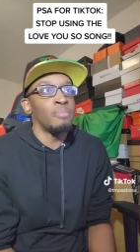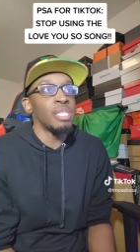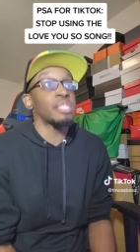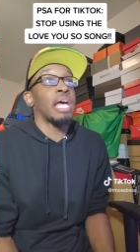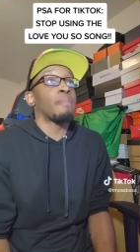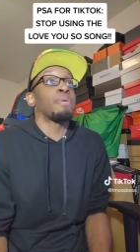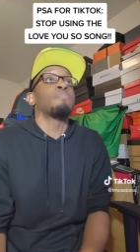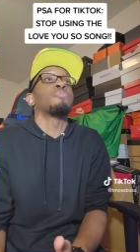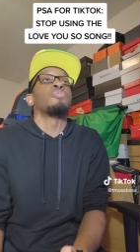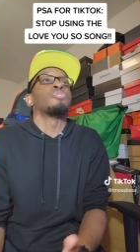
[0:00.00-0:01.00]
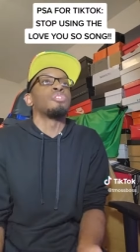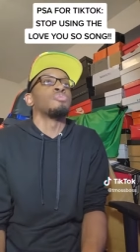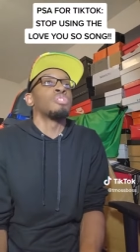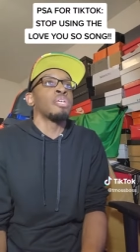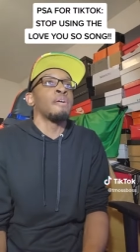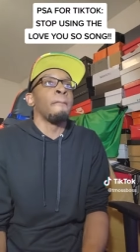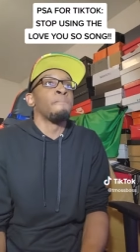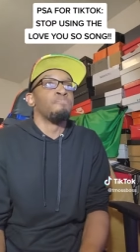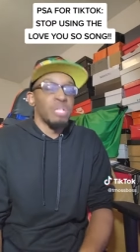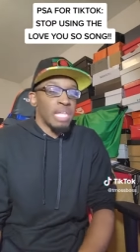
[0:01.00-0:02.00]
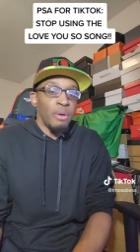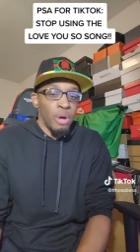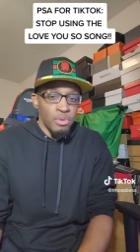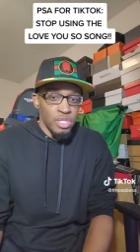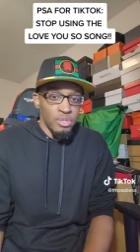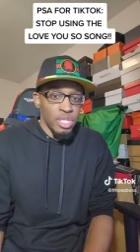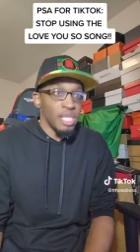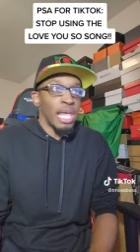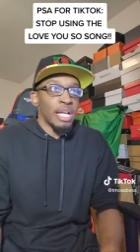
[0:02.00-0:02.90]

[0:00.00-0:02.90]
But it's like, people will use it, but they won't use it.